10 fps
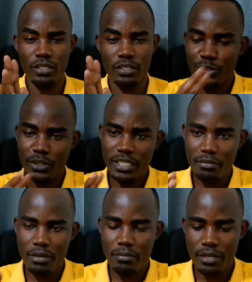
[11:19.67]
Actually,
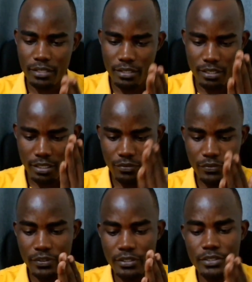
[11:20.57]
remember, if
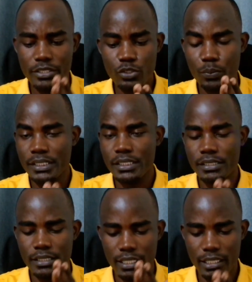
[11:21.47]
you're going to
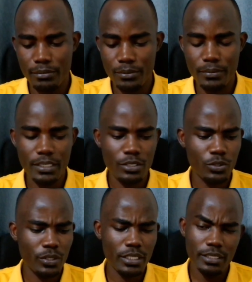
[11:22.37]
purchase a laptop, there are
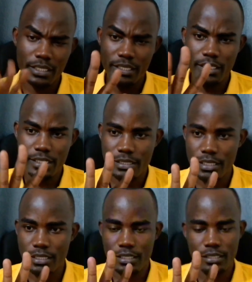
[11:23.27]
usually 3 things
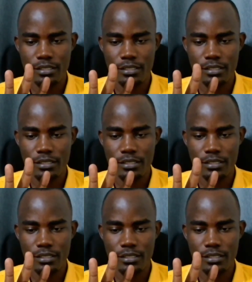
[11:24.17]
that